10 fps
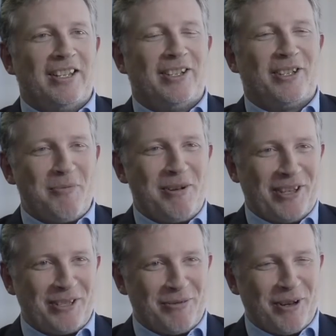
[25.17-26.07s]
There's so many
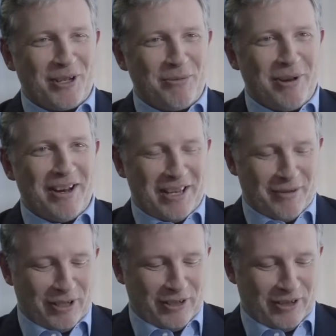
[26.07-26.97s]
things I want to ask you about, and
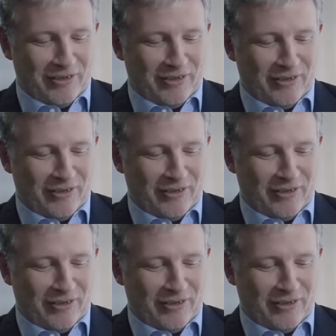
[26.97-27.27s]
I'm going to